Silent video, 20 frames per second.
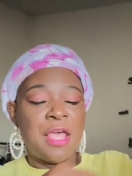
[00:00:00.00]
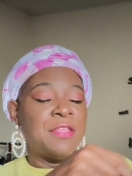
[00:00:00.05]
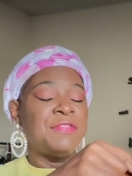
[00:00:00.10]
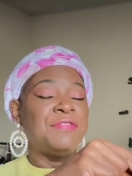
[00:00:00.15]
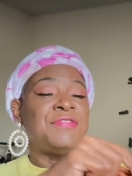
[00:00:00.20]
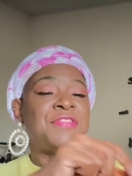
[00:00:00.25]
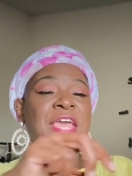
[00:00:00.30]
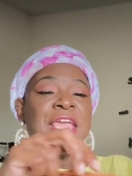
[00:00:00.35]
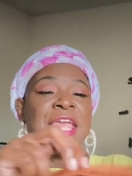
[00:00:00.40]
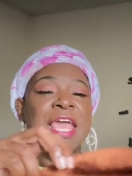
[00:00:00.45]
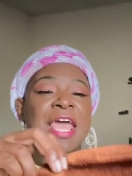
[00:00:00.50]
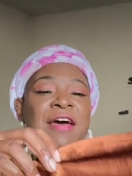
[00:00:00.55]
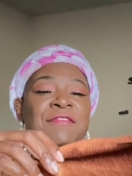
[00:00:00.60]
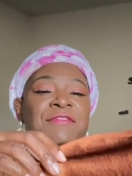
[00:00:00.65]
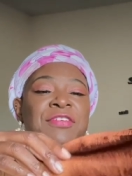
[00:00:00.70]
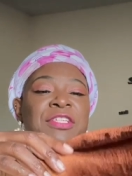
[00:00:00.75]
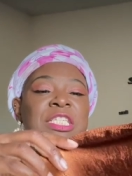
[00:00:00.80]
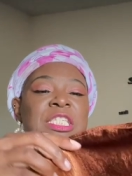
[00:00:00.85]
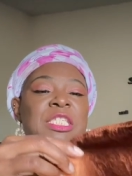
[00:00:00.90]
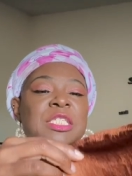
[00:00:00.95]
They have
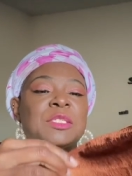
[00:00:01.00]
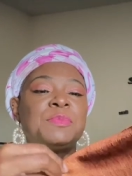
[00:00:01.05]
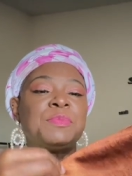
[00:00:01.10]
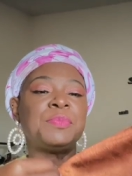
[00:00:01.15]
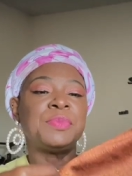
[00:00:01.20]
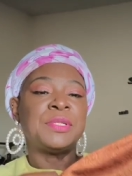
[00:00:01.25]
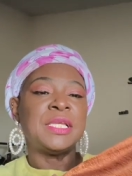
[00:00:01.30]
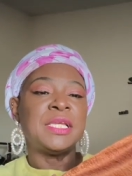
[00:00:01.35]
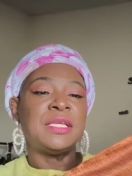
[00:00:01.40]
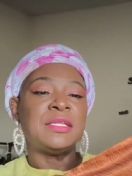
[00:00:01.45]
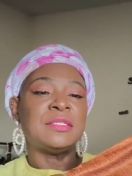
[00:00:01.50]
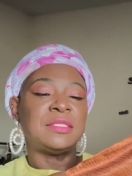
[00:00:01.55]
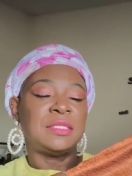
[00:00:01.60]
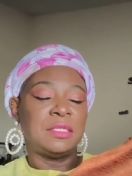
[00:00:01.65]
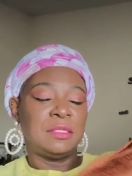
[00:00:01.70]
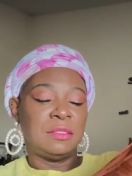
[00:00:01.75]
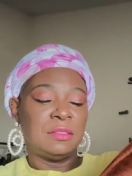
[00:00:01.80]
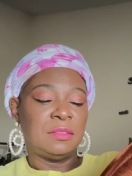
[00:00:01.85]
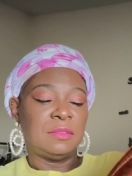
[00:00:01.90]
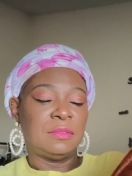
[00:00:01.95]
a split
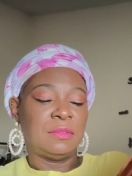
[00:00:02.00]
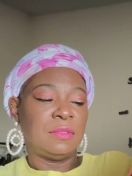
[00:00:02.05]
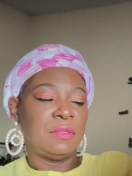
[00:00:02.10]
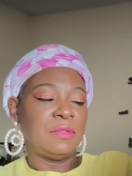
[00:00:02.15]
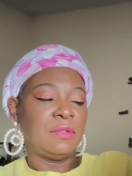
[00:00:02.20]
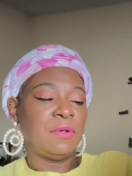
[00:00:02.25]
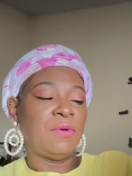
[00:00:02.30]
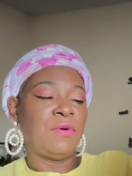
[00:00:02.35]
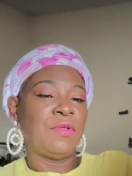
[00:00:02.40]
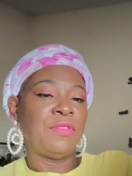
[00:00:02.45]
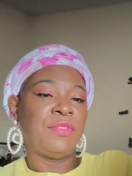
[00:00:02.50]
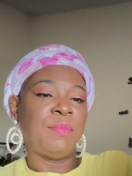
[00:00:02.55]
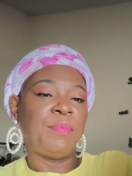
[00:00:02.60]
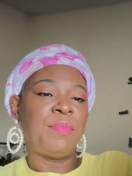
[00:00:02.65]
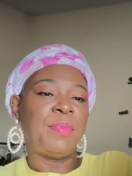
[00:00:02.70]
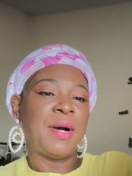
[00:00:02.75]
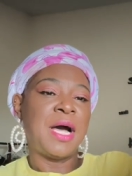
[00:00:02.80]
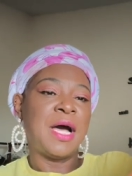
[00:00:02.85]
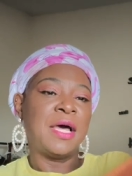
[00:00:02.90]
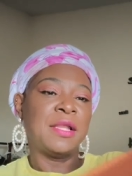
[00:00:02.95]
on the
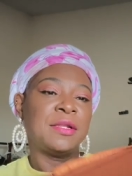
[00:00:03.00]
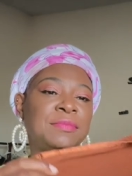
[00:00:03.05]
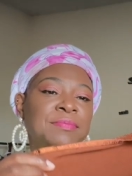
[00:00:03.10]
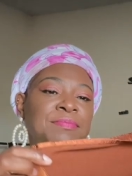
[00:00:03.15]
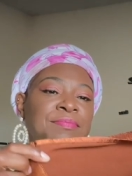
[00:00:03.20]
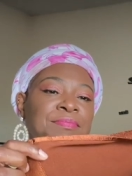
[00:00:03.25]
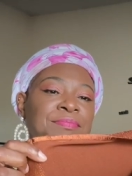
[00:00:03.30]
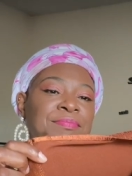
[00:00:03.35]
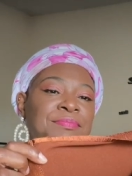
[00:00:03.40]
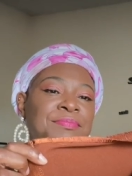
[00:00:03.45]
bottom,